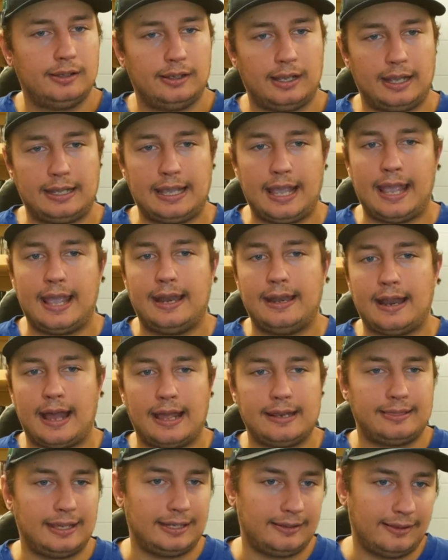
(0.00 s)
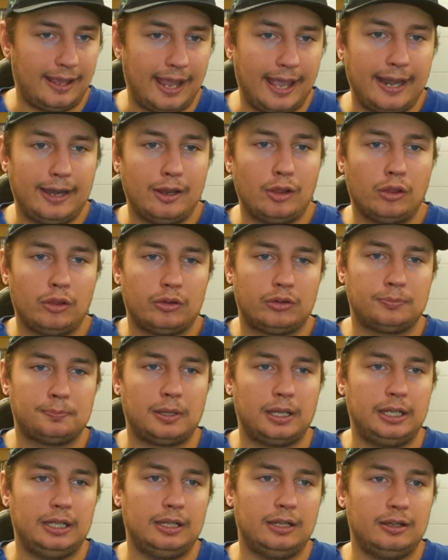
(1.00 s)
Again, I think Tannehill is
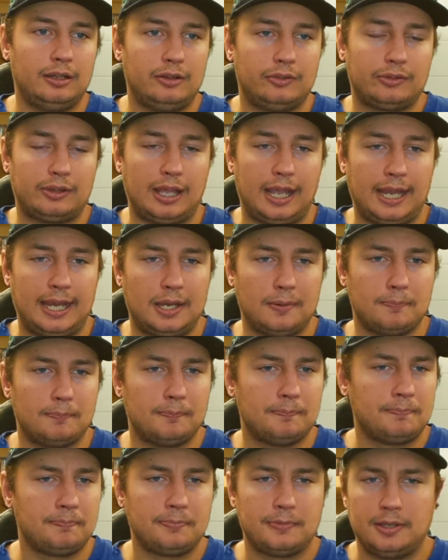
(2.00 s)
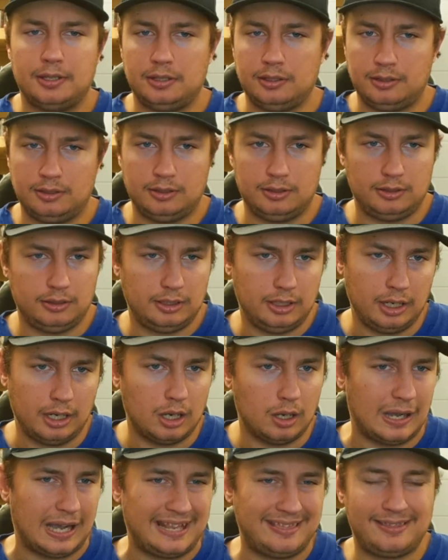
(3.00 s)
playing in this game. You
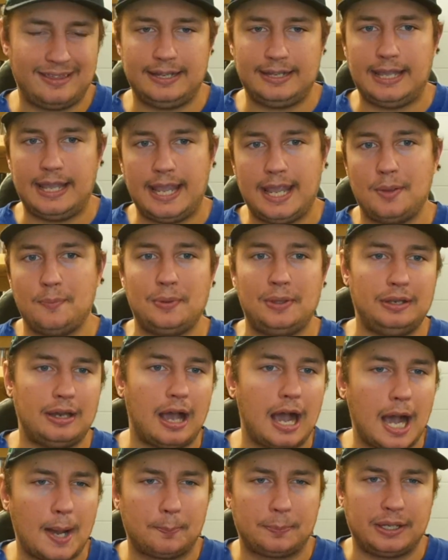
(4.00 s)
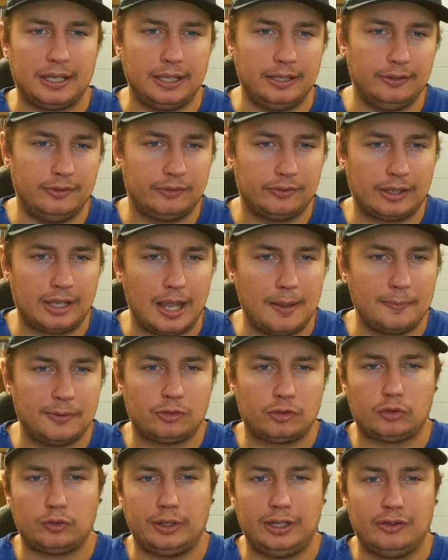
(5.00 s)
know, I think him and Hopkins'
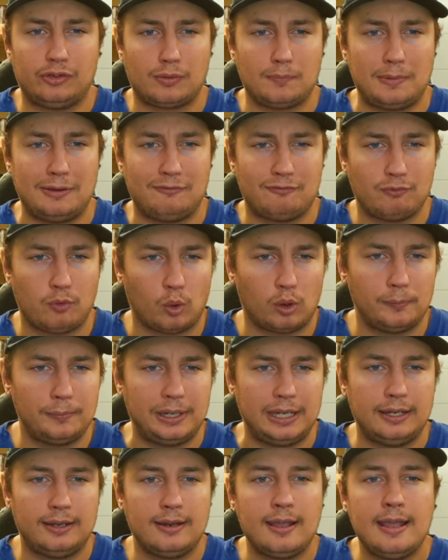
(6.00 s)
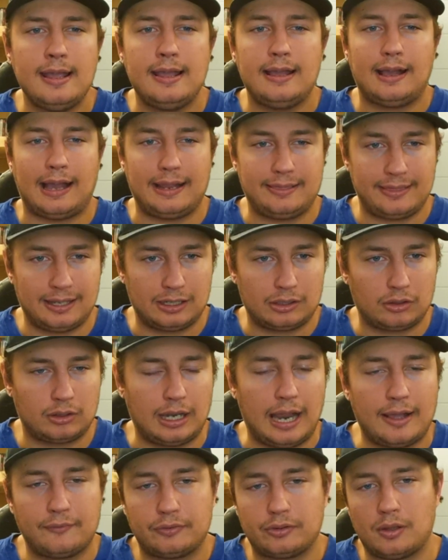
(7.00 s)
chemistry is going to be forming. I think they're going
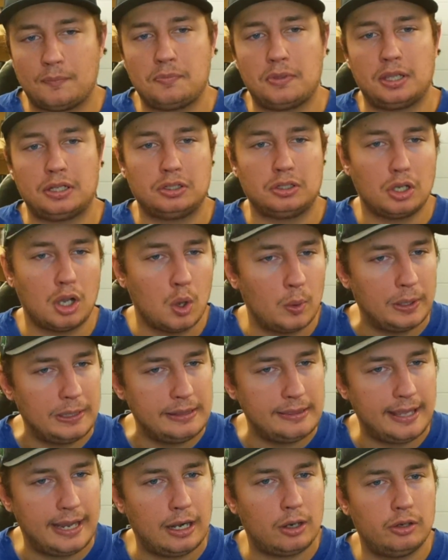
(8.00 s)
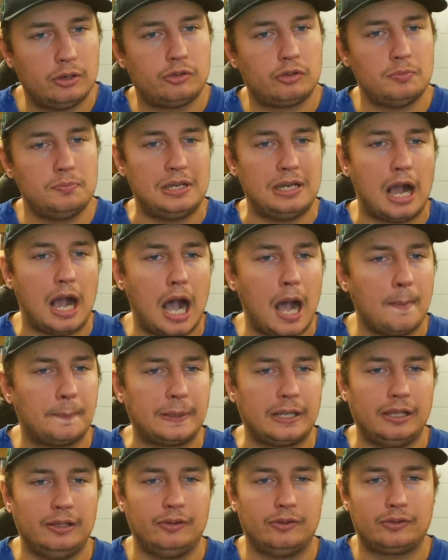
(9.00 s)
to have something going there, assuming
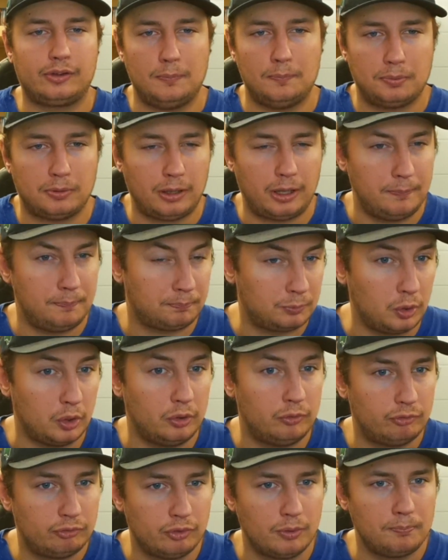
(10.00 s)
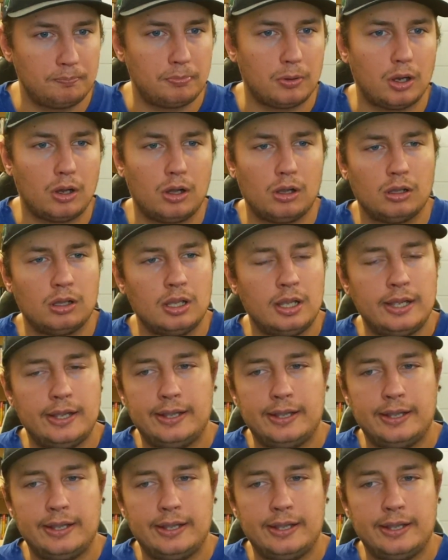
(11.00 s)
Hopkins can play good football.